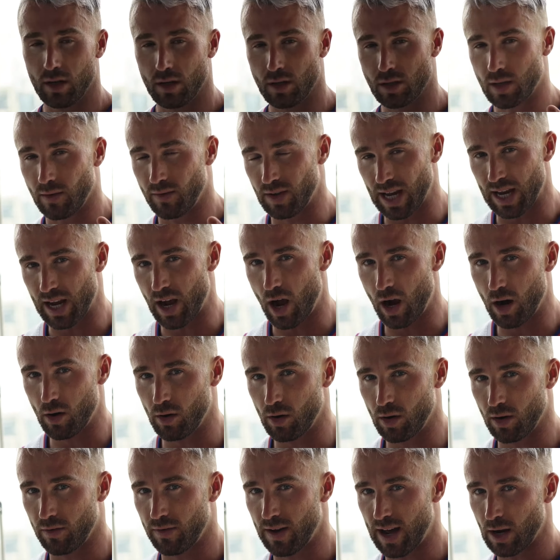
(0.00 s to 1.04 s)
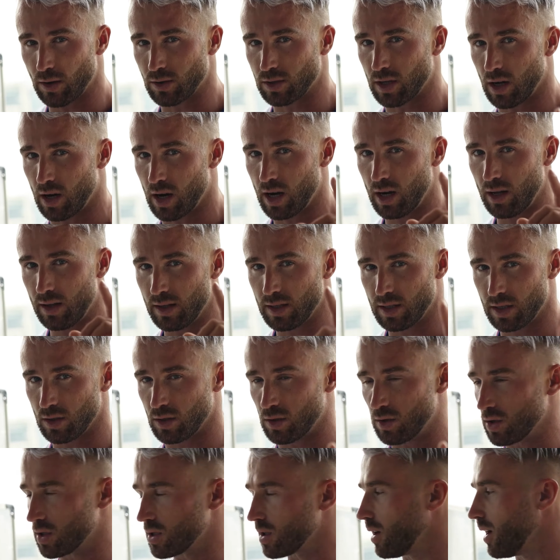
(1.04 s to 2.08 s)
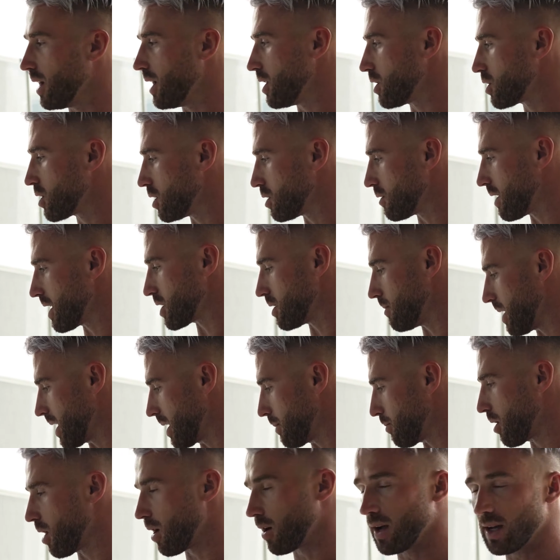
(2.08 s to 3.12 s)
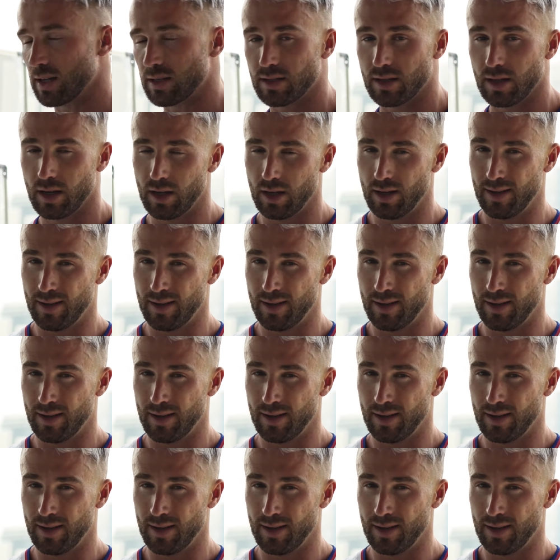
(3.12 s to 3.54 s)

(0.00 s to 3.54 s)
So if you're getting hungry on a fat loss diet, this is a good sign. It shows you're actually making progress.